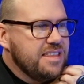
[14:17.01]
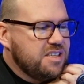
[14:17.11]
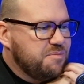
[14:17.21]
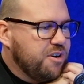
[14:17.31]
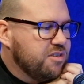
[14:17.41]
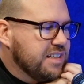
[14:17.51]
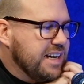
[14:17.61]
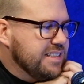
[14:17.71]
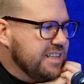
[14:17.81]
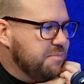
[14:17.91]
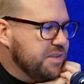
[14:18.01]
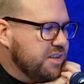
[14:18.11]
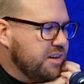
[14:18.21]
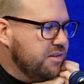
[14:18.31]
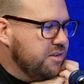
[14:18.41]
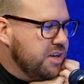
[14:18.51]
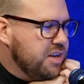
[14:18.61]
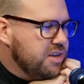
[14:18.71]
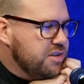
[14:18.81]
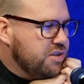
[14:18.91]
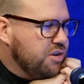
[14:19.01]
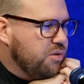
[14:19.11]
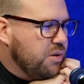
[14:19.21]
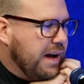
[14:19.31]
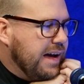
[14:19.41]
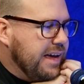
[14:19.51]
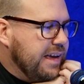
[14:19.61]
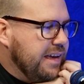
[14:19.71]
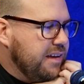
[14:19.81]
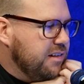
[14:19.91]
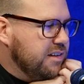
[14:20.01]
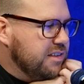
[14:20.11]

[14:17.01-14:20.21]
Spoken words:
this podcast episode to a